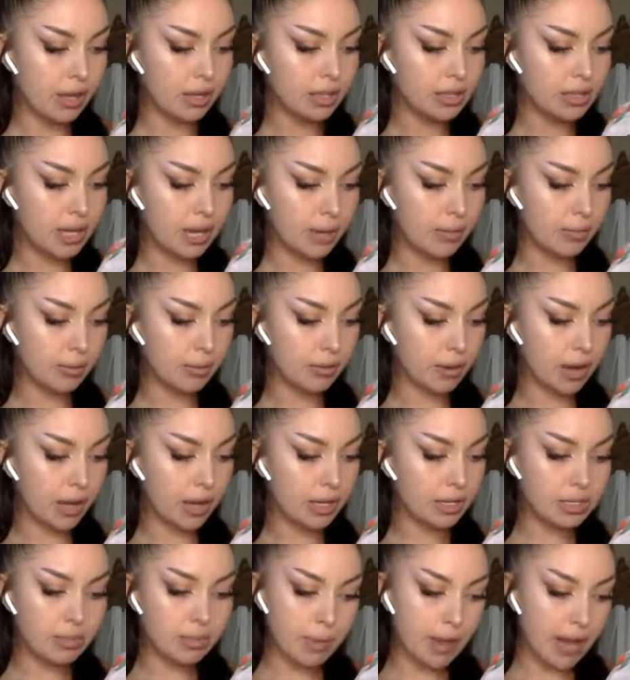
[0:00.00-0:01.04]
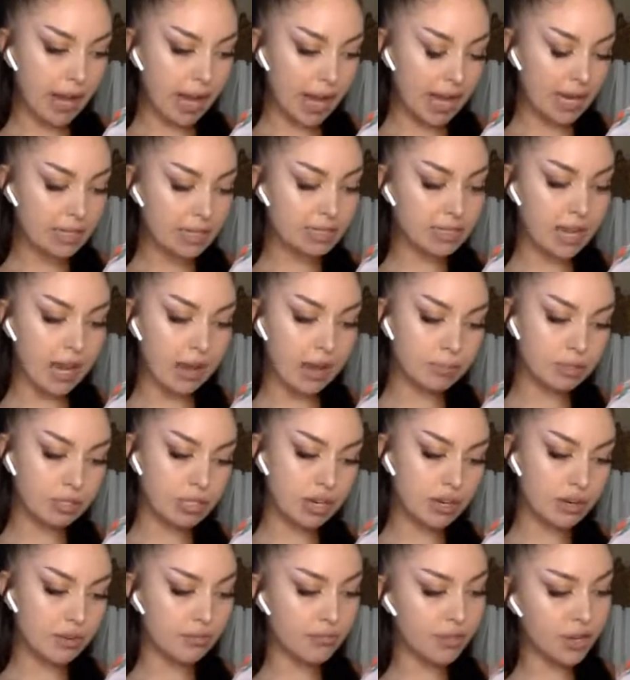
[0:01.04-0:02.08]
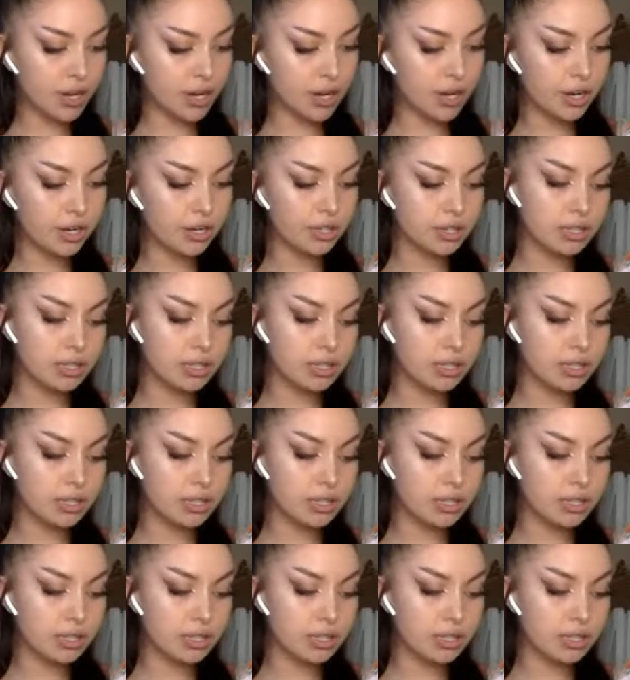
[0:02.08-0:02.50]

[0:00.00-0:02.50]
tamarind paste, apple cider vinegar,